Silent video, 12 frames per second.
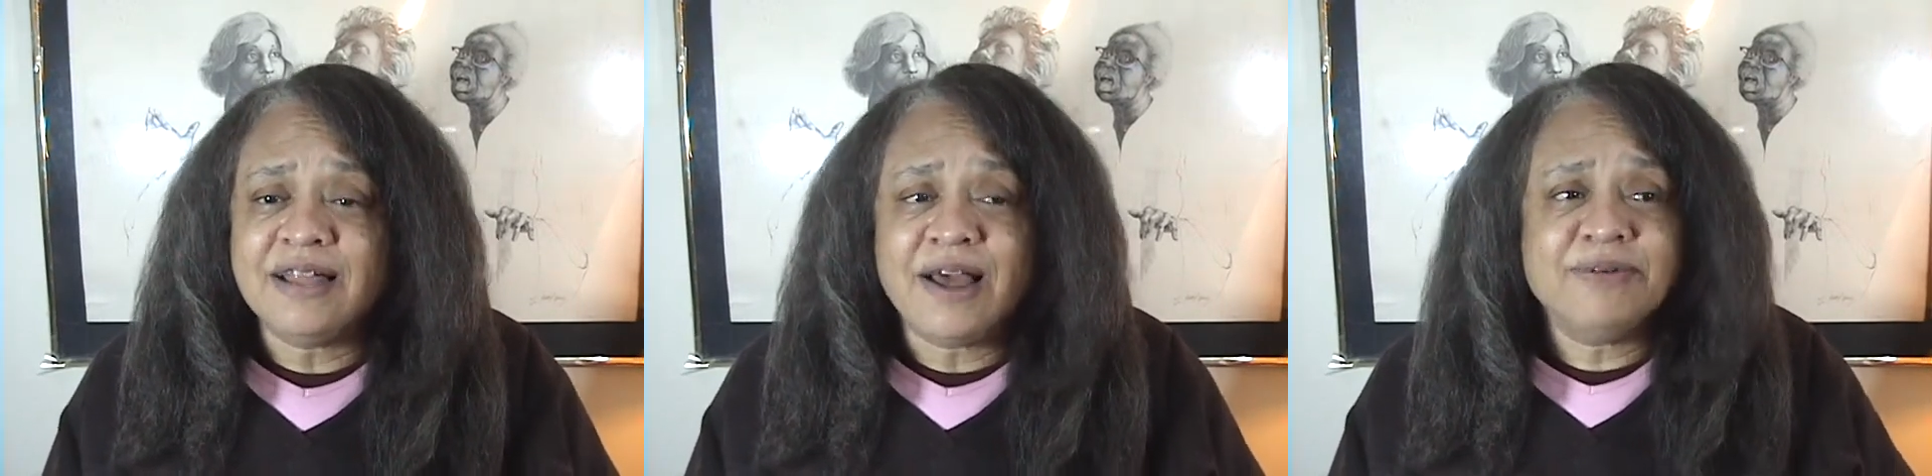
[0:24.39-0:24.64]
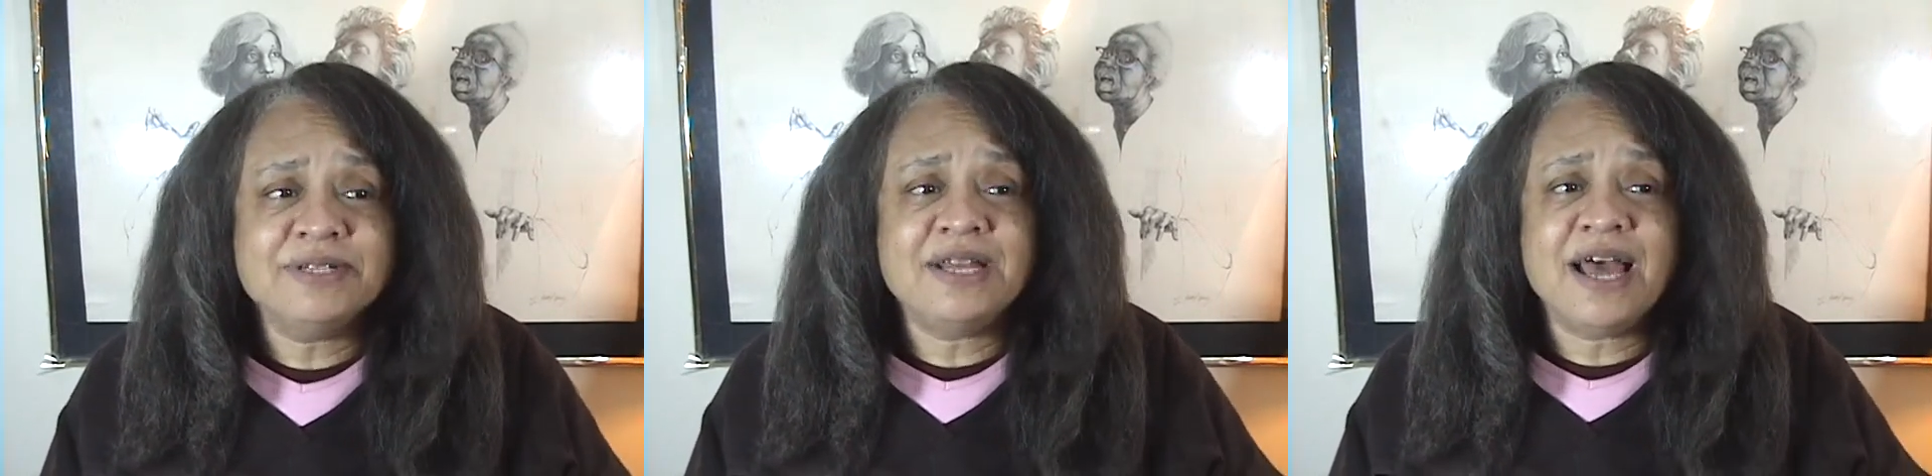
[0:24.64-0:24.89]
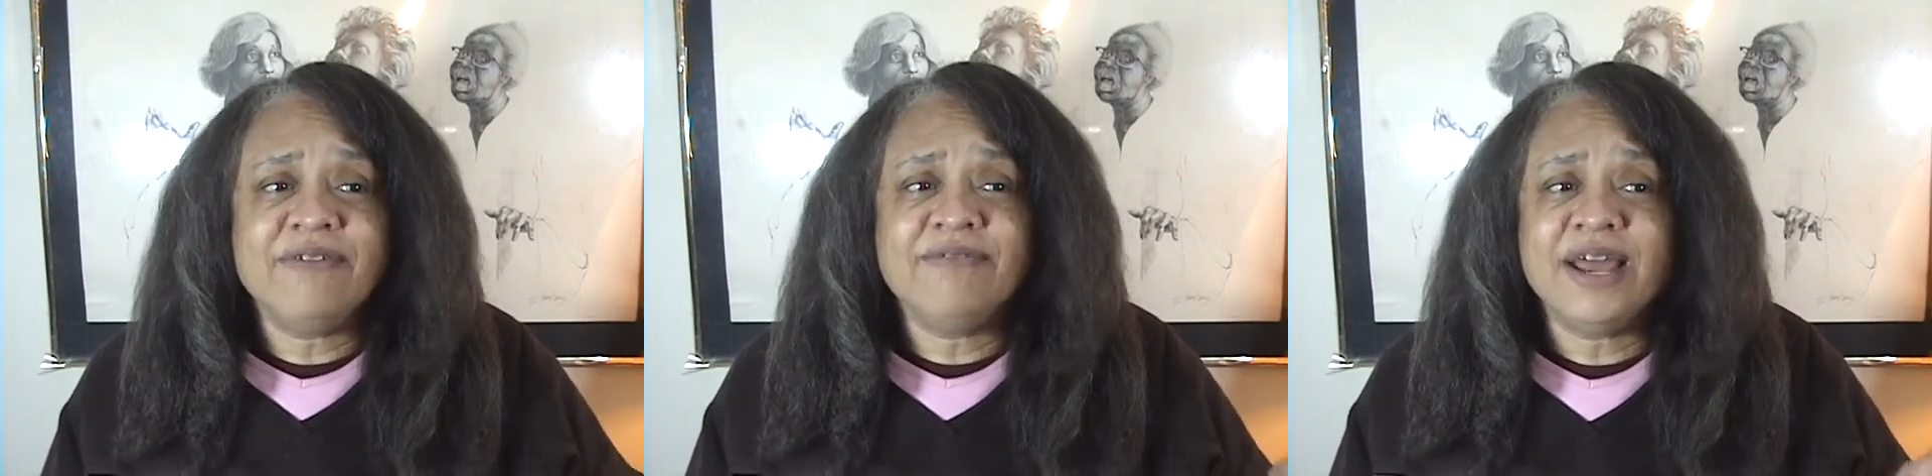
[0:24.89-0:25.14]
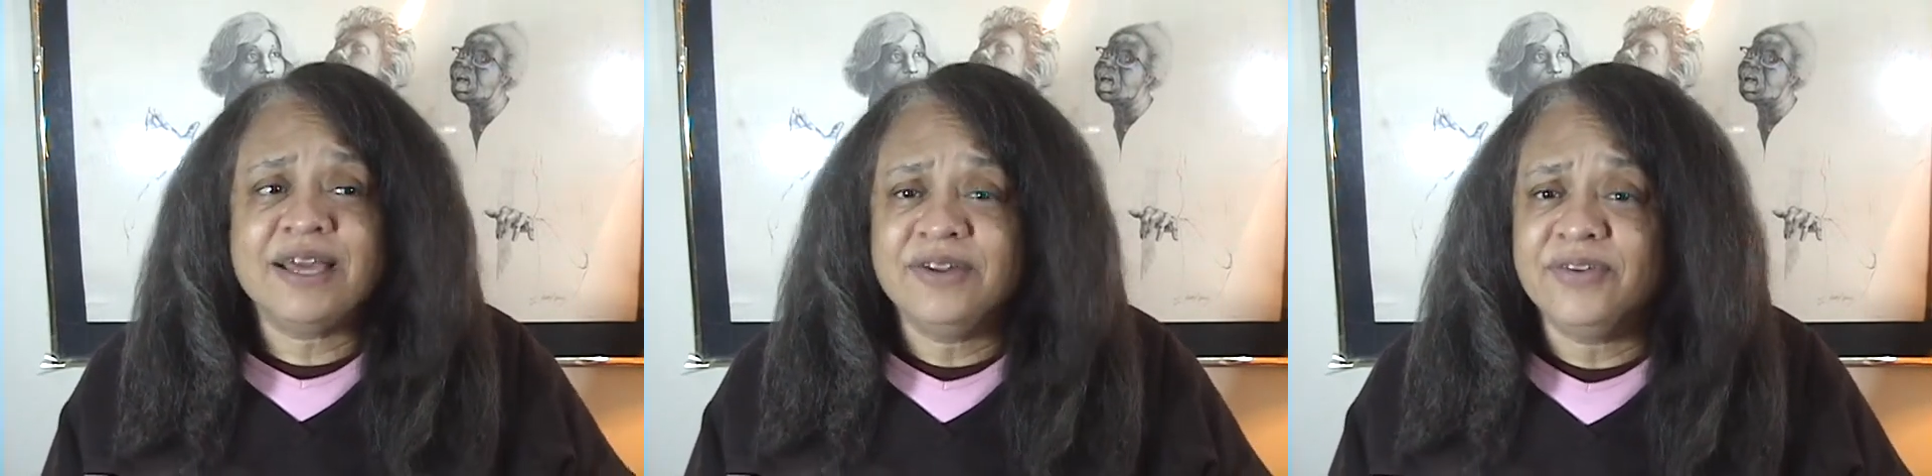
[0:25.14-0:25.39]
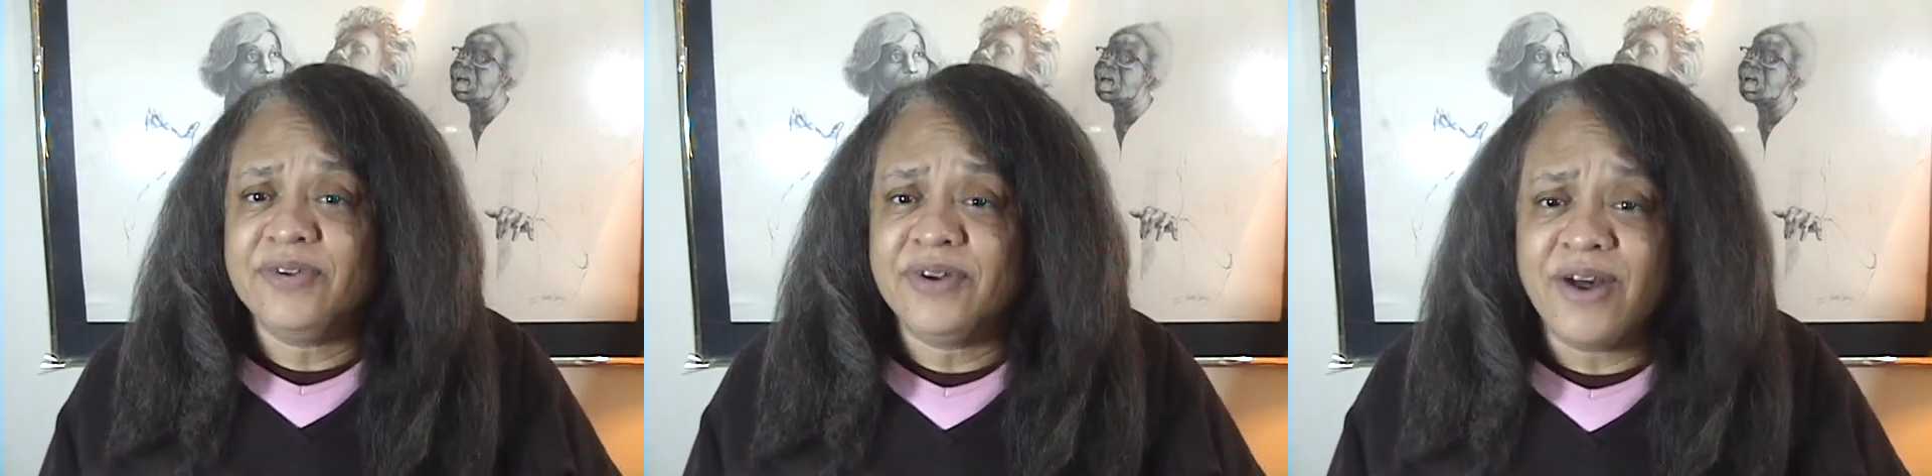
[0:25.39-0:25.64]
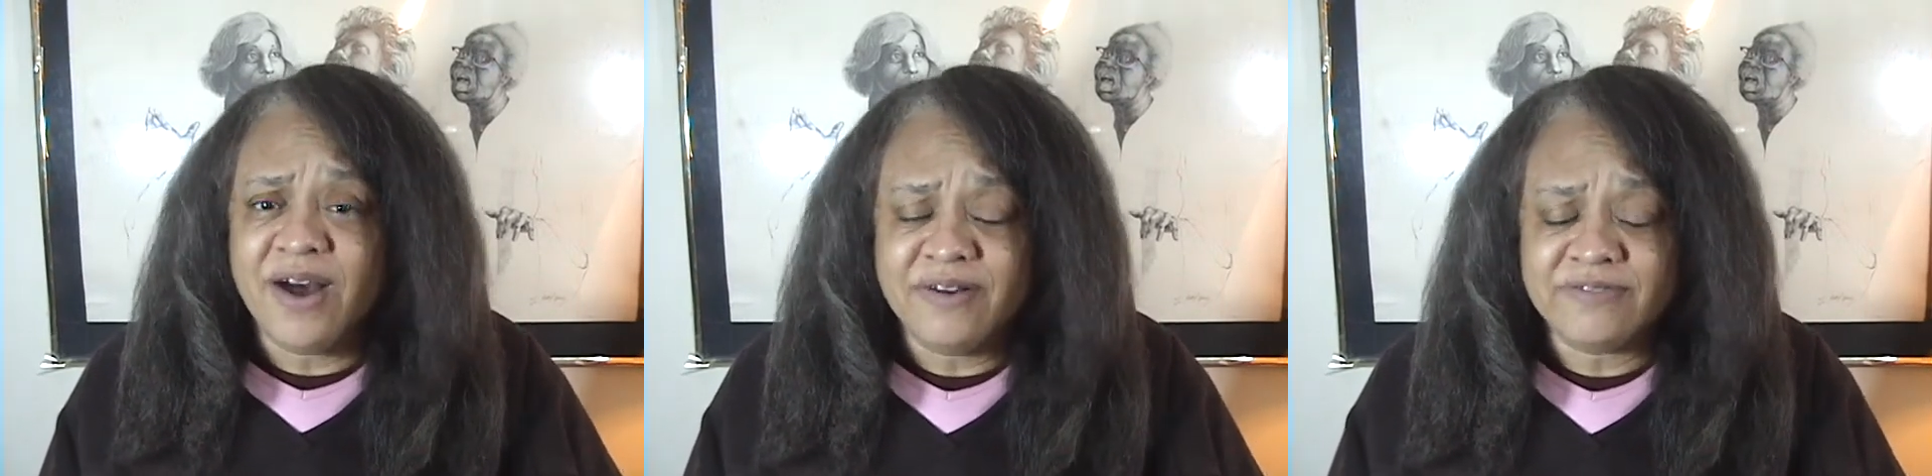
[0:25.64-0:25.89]
I was not regular on
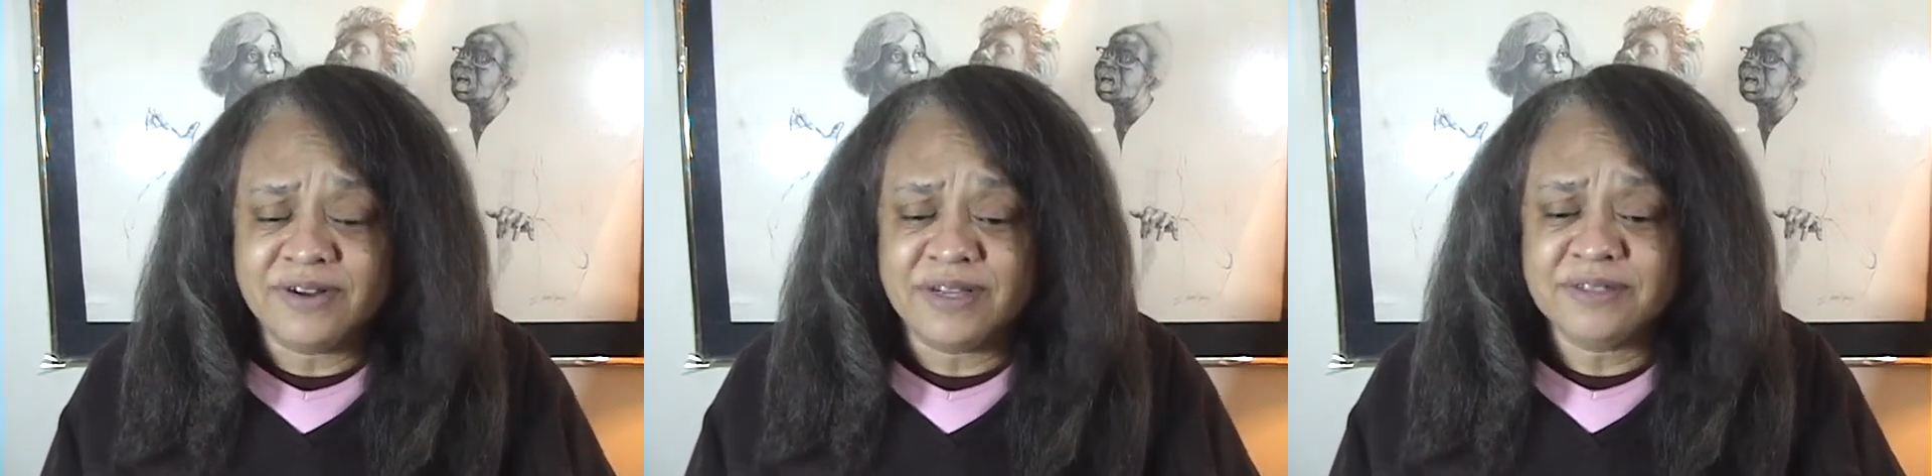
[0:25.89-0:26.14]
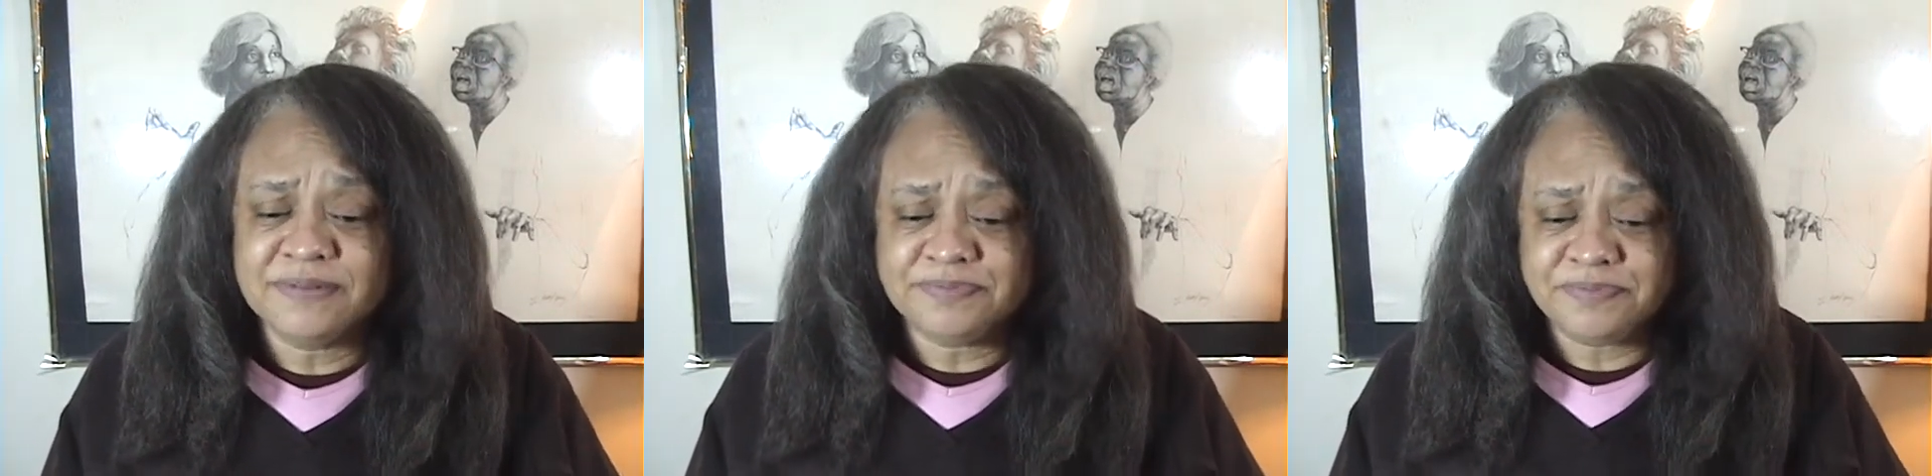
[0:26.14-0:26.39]
offerings.